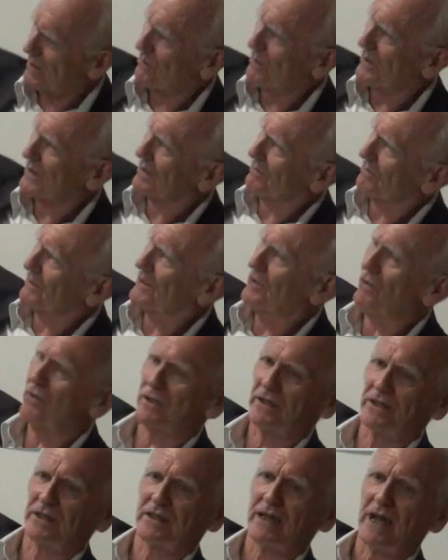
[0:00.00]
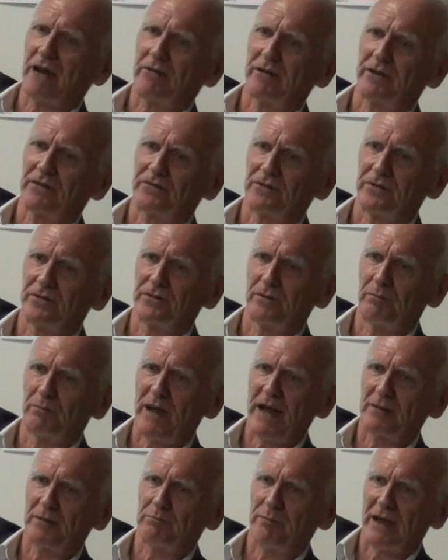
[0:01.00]
We're not going to carry through the
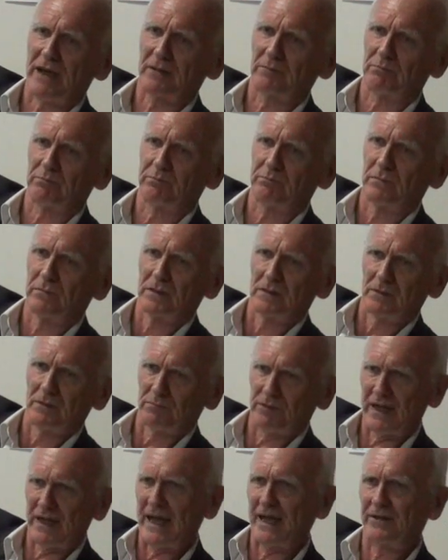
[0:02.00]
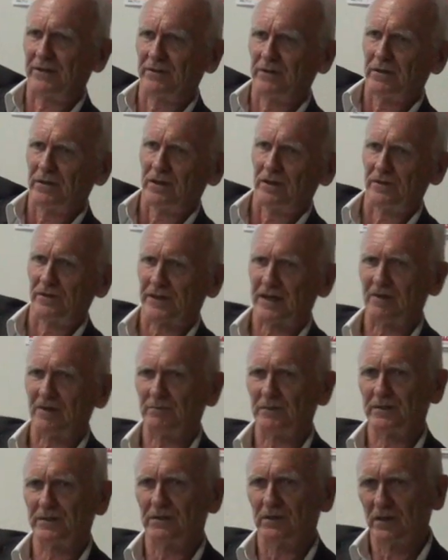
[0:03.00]
bad bank plan of the
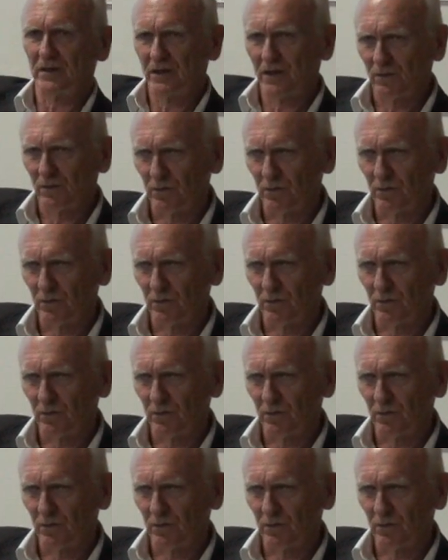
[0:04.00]
government.